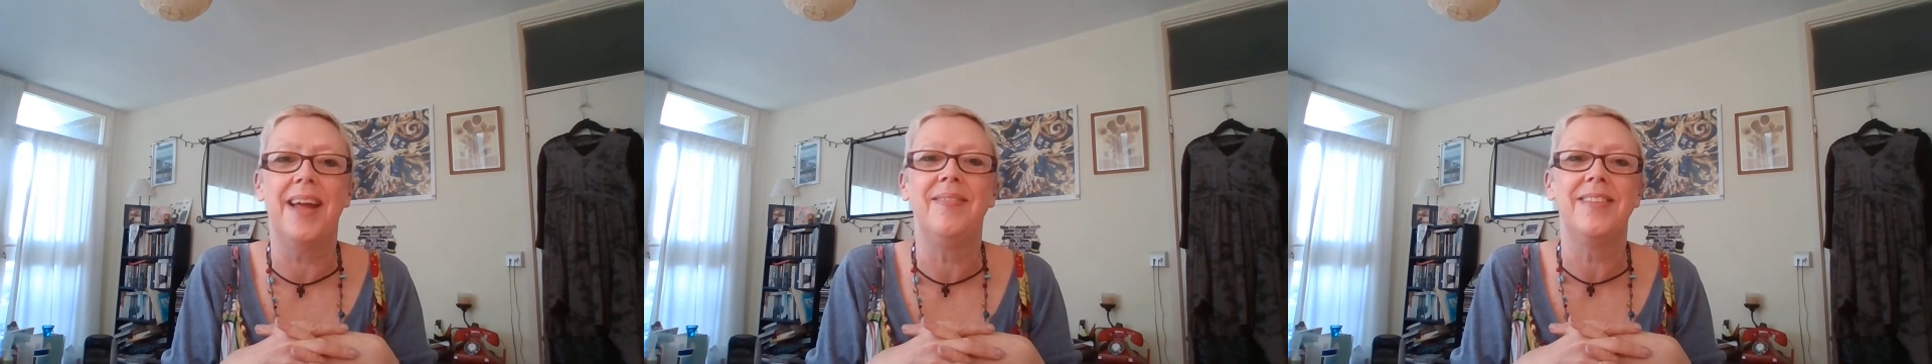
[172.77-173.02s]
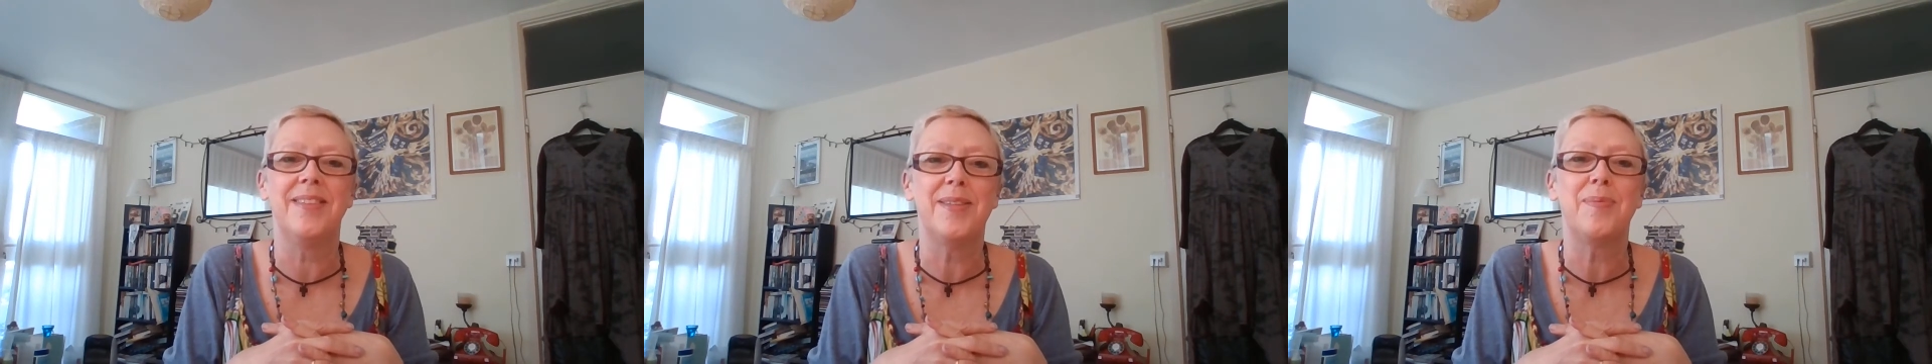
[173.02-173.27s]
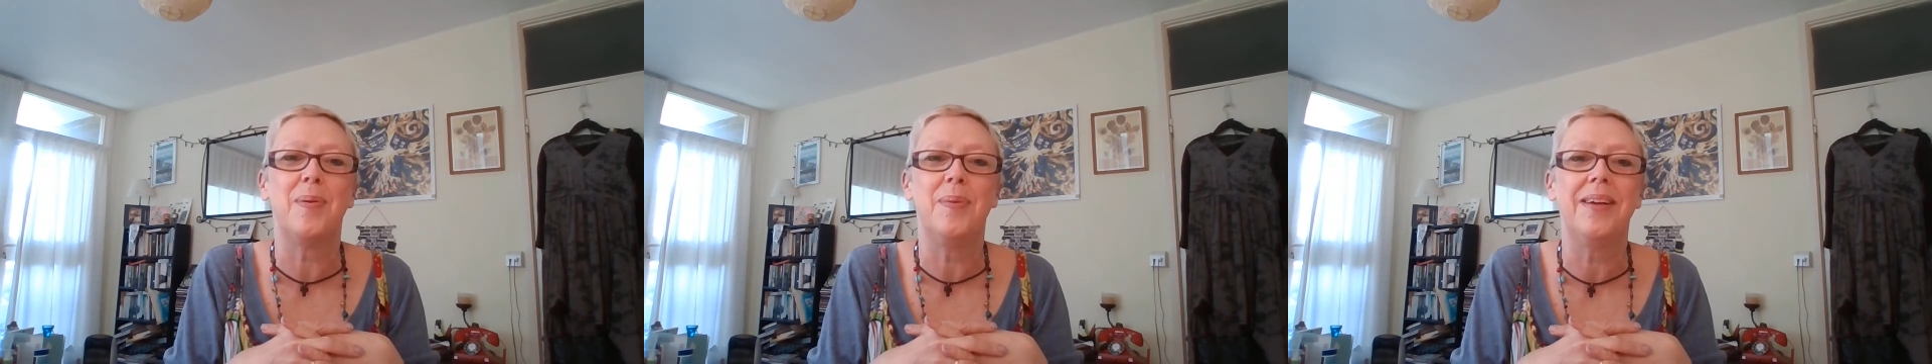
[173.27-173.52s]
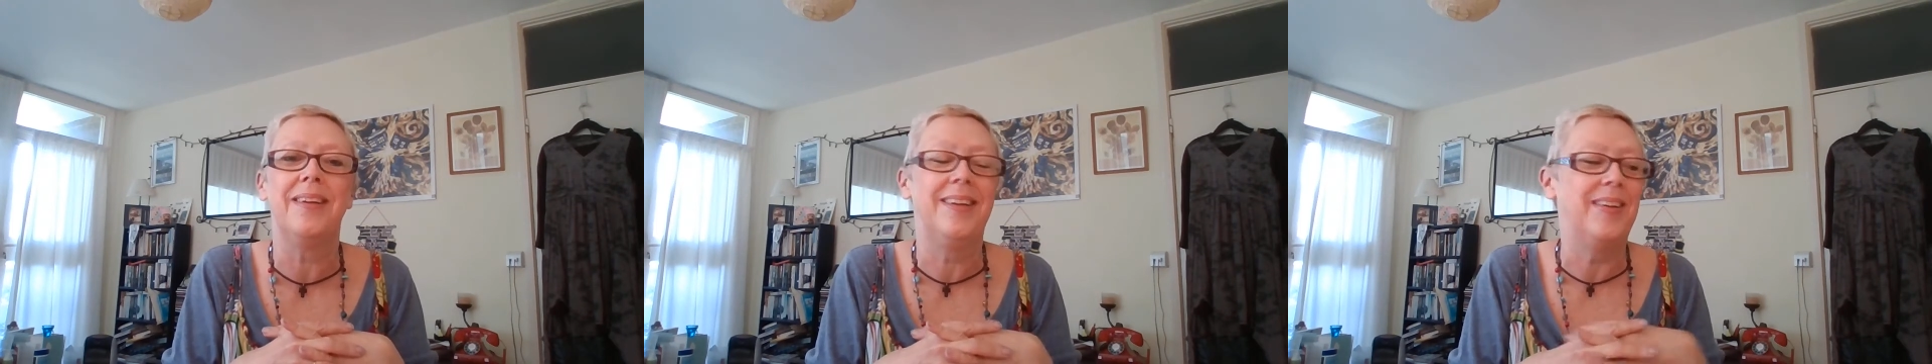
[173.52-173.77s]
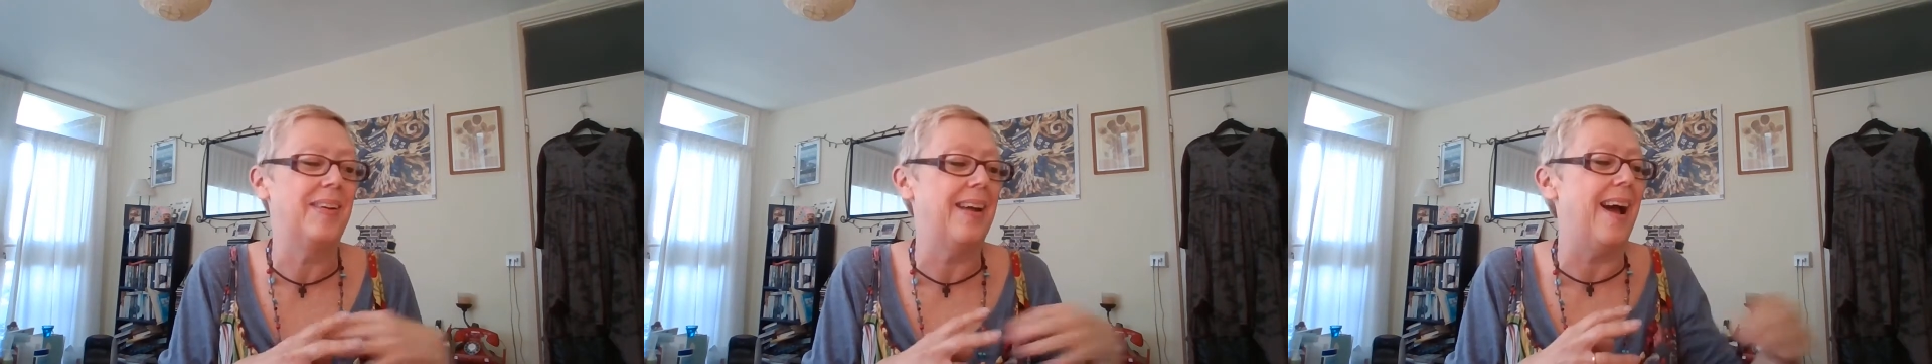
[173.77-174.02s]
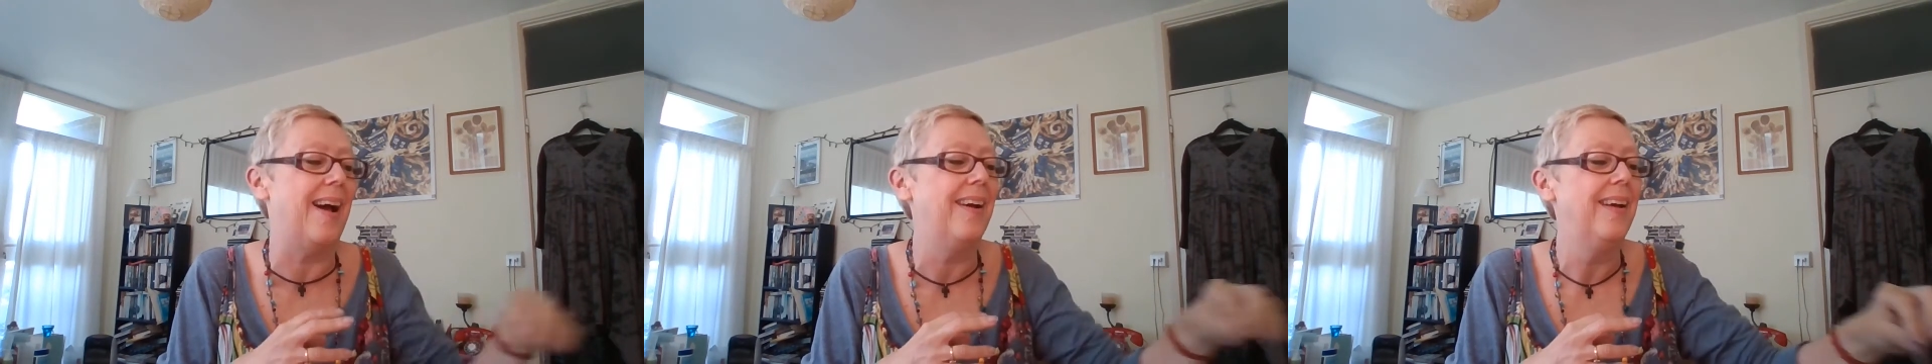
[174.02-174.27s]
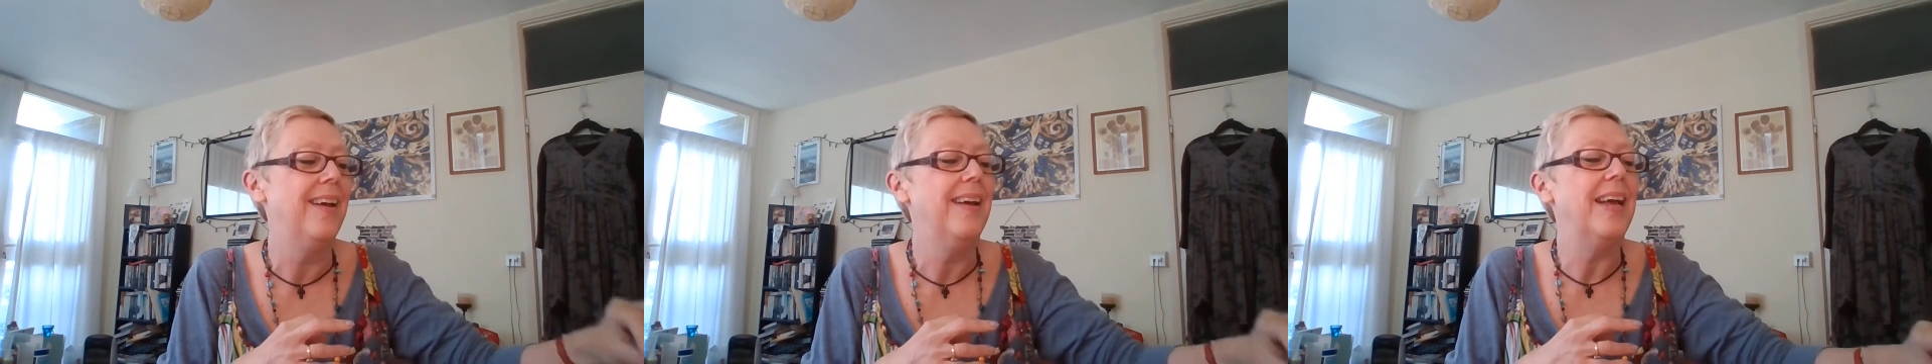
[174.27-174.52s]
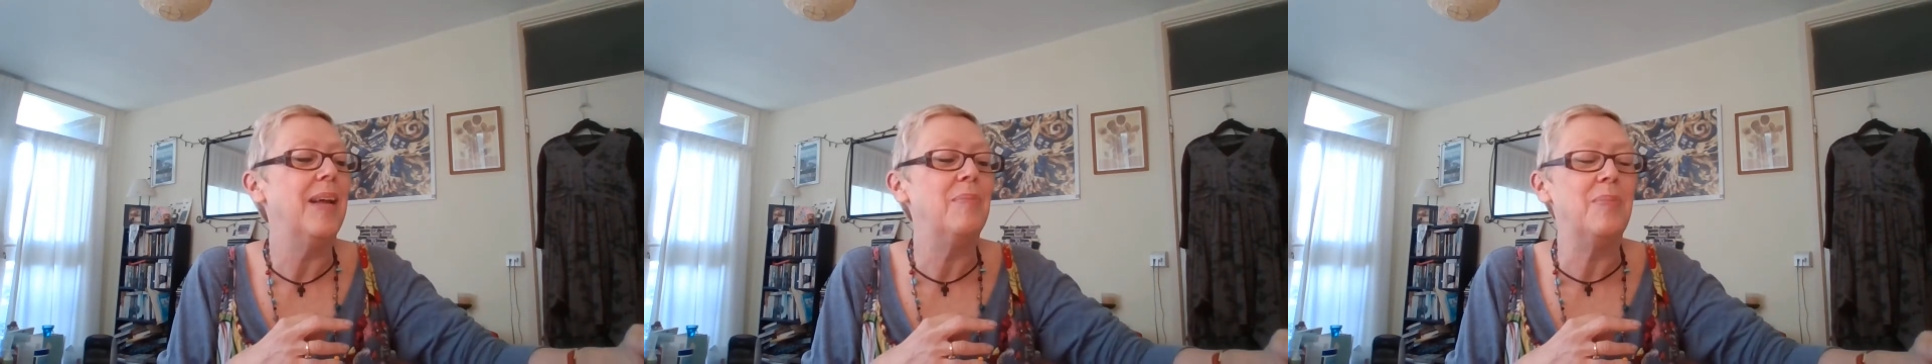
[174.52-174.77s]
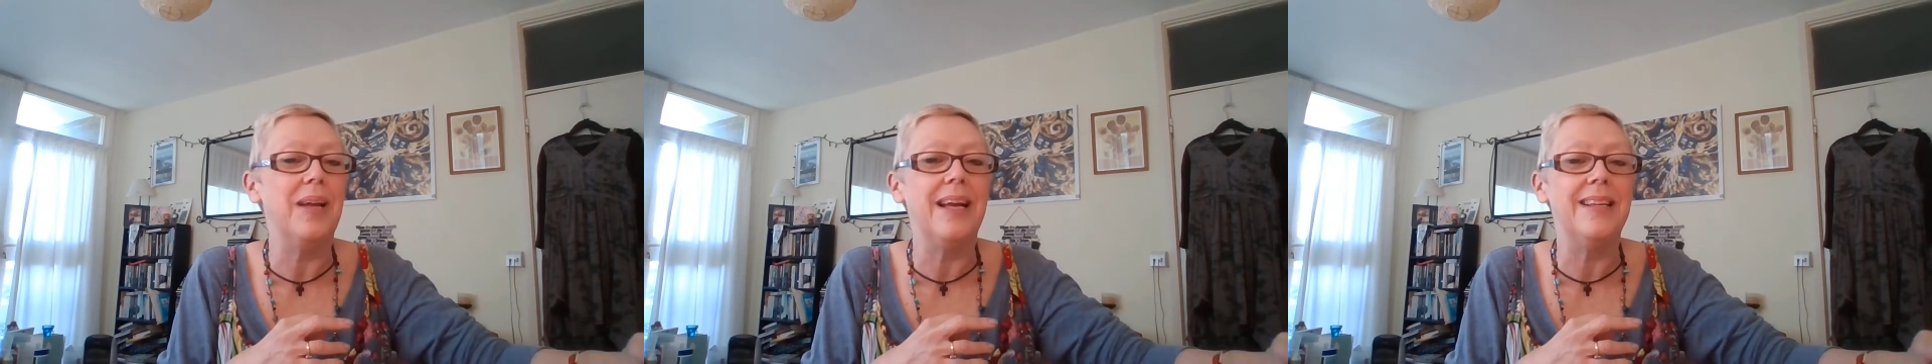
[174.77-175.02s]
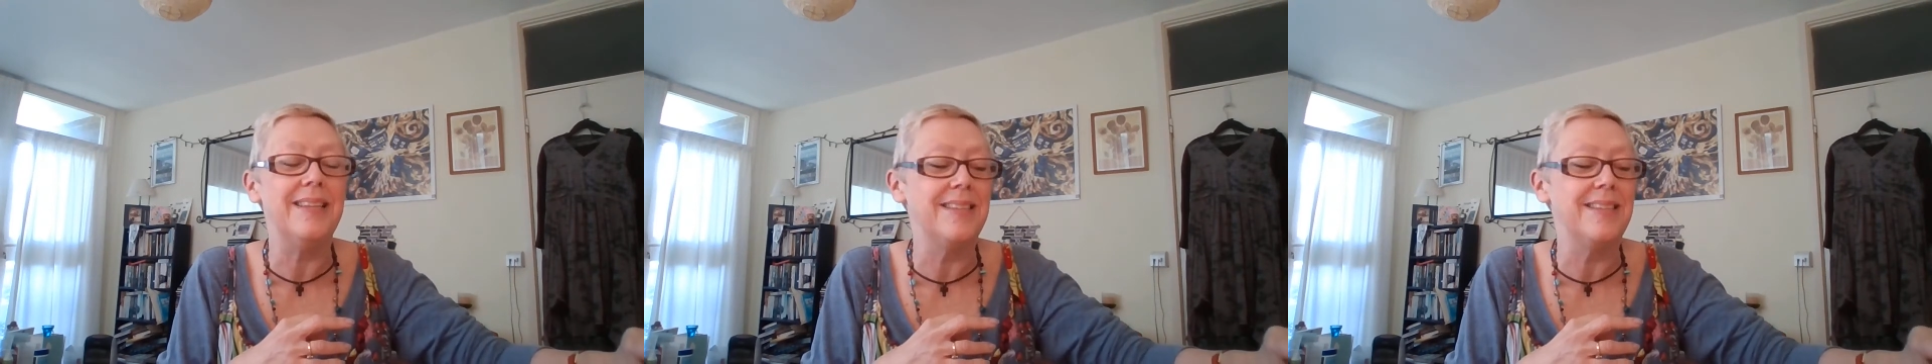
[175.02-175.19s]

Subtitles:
And this is what we're going to look at in